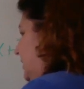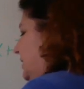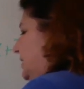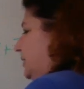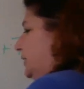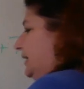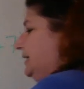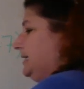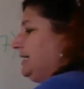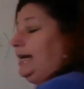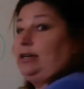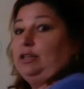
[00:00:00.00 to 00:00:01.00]
So
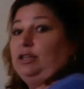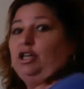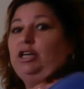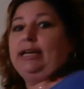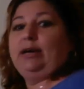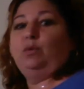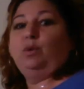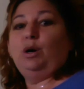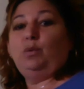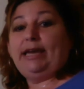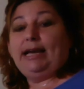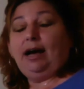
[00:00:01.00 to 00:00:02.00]
let's take a look at
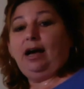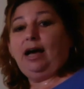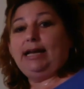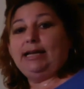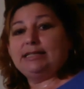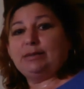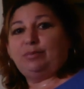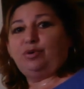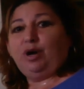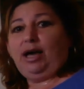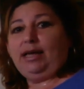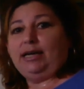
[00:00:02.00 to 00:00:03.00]
what we got as a
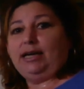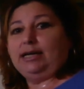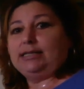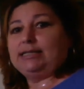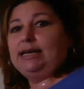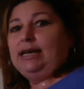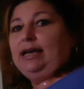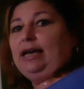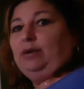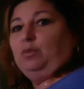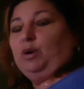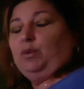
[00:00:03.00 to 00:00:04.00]
product
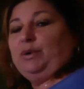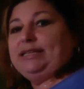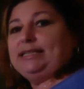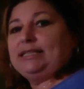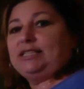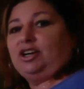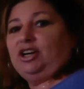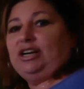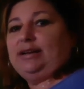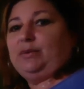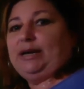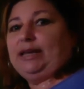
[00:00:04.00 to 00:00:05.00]
and what we
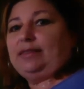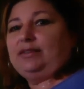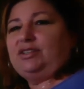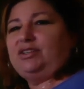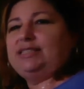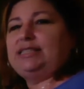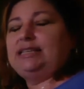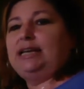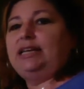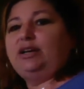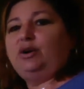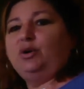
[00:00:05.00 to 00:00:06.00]
started with. Do you see
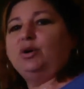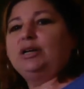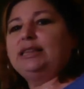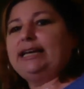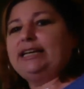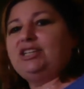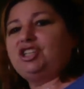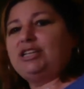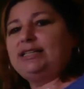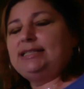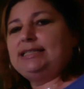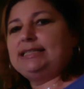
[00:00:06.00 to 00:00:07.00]
any
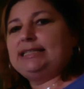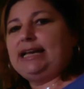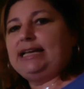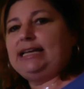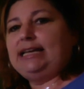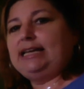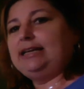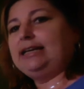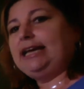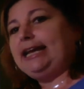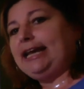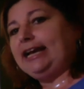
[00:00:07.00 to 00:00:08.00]
correlations, any
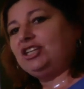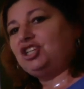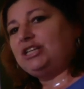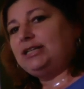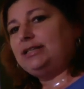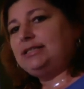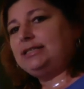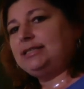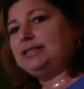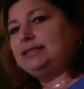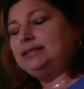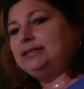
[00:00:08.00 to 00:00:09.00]

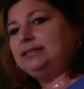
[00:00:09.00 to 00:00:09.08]
connections?